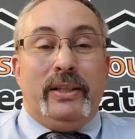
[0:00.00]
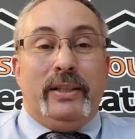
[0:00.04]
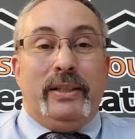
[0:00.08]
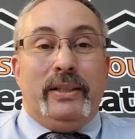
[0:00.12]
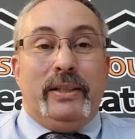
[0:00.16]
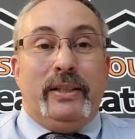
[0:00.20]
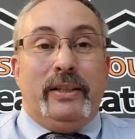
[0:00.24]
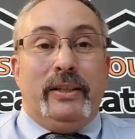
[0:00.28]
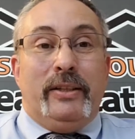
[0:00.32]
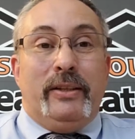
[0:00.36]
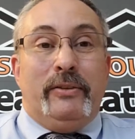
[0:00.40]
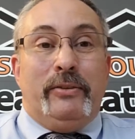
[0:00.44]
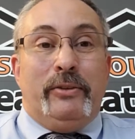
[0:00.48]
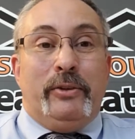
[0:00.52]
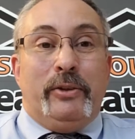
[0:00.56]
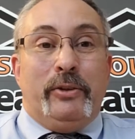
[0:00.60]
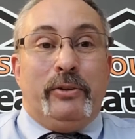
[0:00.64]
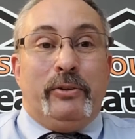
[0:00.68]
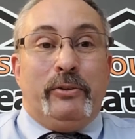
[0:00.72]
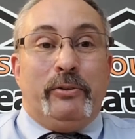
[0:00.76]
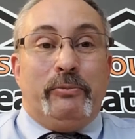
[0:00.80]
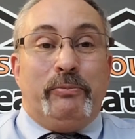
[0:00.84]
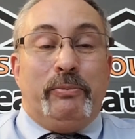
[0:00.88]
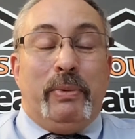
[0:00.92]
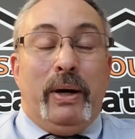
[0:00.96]
if
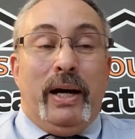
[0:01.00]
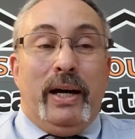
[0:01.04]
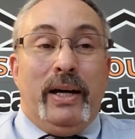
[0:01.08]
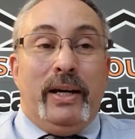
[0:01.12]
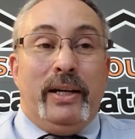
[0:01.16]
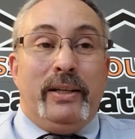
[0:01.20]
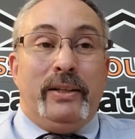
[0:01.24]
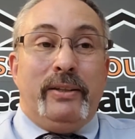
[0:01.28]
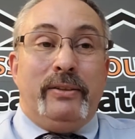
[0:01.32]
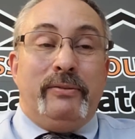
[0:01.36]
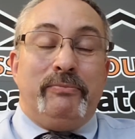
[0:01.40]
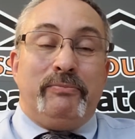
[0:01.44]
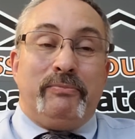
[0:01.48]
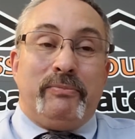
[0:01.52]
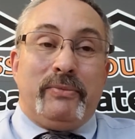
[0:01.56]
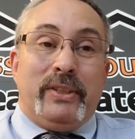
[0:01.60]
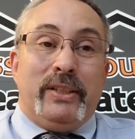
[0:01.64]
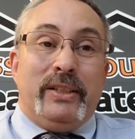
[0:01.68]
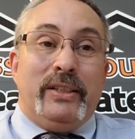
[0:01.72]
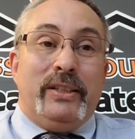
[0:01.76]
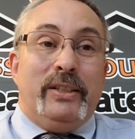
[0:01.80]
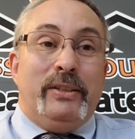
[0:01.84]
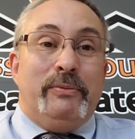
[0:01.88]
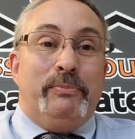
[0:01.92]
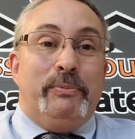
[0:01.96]
you're buying,
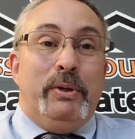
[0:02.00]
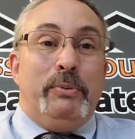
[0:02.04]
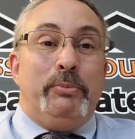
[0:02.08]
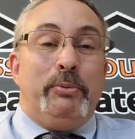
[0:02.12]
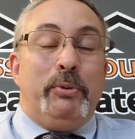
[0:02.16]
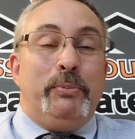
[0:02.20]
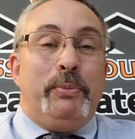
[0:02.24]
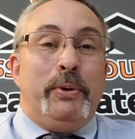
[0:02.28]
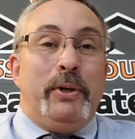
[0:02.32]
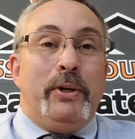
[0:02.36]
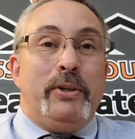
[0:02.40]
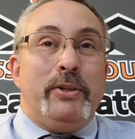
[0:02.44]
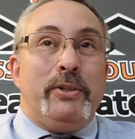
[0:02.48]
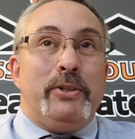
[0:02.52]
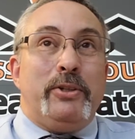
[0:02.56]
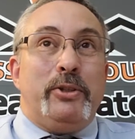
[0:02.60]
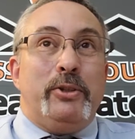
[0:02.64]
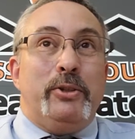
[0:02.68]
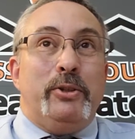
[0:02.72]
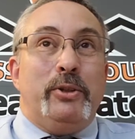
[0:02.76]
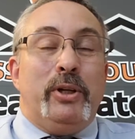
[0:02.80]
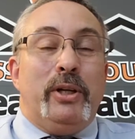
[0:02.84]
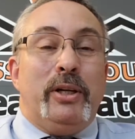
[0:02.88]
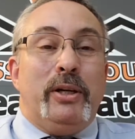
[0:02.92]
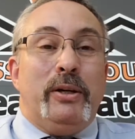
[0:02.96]
be prepared
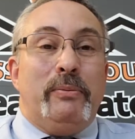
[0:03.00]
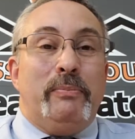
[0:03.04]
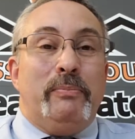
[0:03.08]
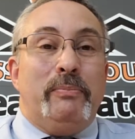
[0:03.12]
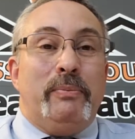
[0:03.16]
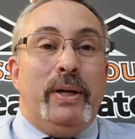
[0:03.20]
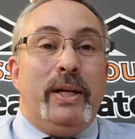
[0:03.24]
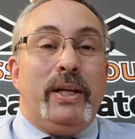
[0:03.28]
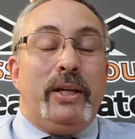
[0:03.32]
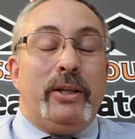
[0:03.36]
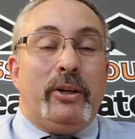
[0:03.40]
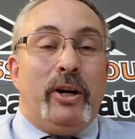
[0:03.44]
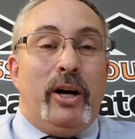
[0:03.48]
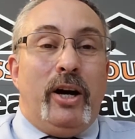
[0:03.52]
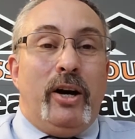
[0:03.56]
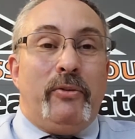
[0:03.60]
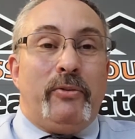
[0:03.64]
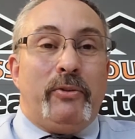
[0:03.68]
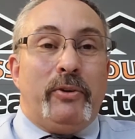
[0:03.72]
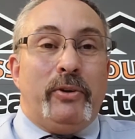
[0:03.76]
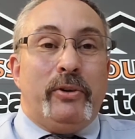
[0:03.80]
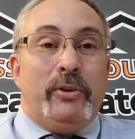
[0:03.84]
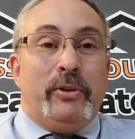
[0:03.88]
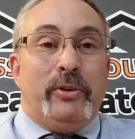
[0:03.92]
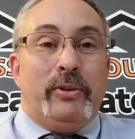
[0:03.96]
to make an
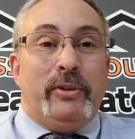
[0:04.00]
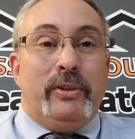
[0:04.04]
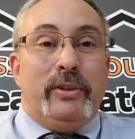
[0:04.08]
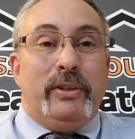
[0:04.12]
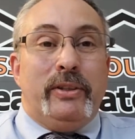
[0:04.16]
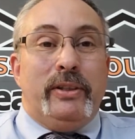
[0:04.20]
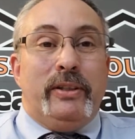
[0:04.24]
offer.